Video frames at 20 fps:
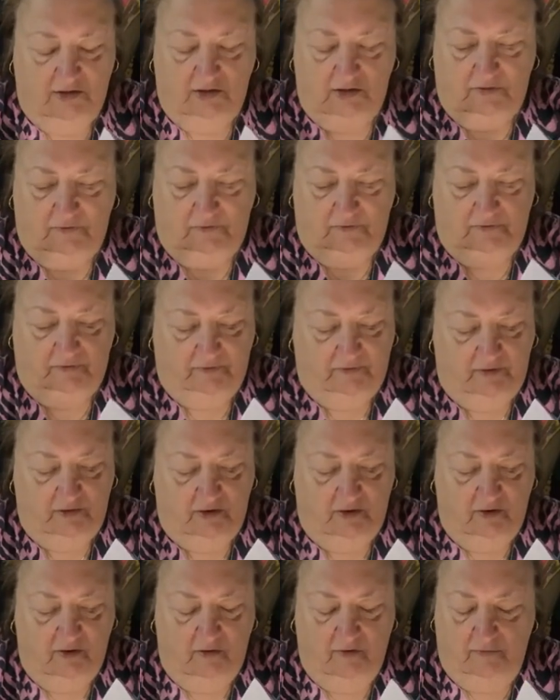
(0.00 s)
I just,
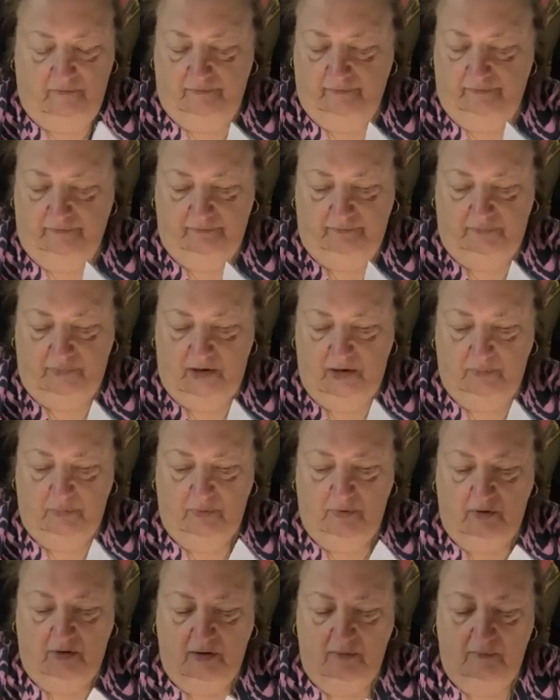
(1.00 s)
you know,
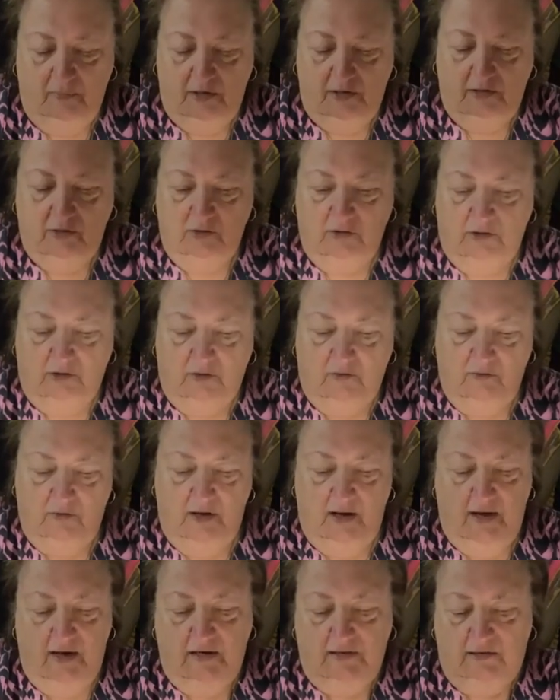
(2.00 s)
people can be just so
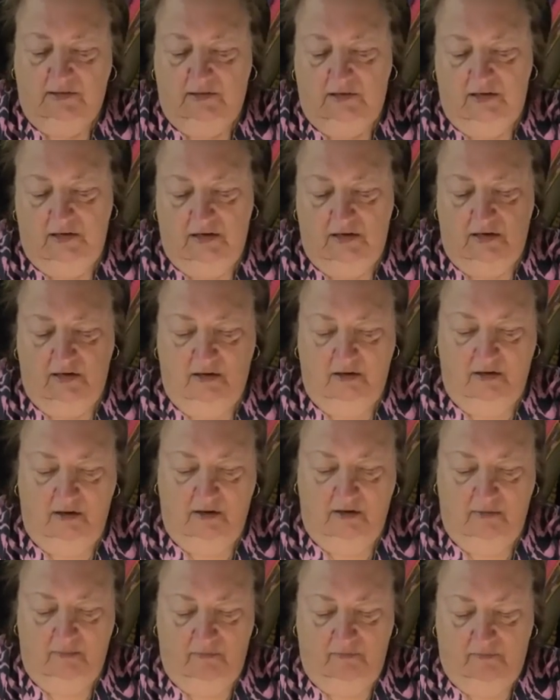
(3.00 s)
nasty, and
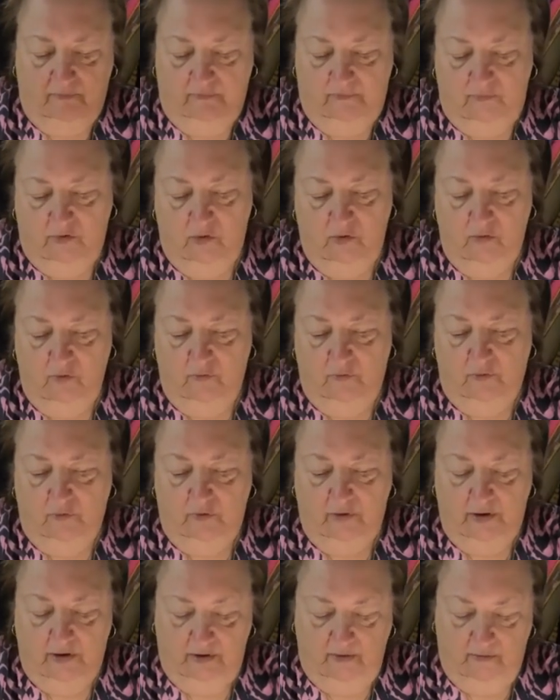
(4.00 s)
I'm
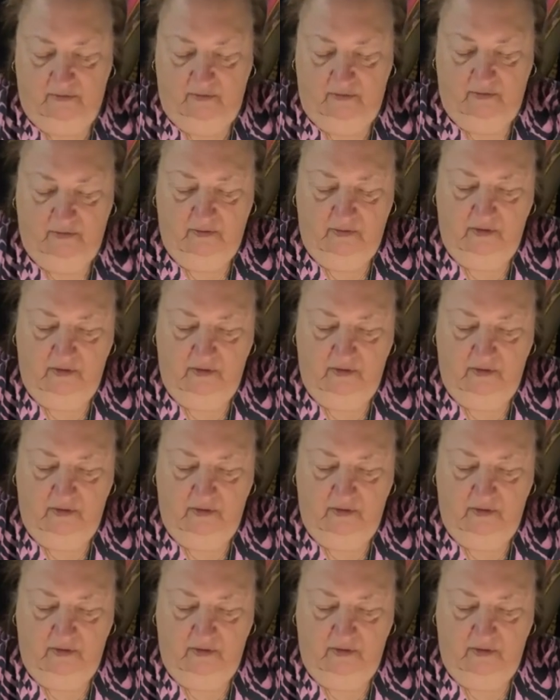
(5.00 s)
over it.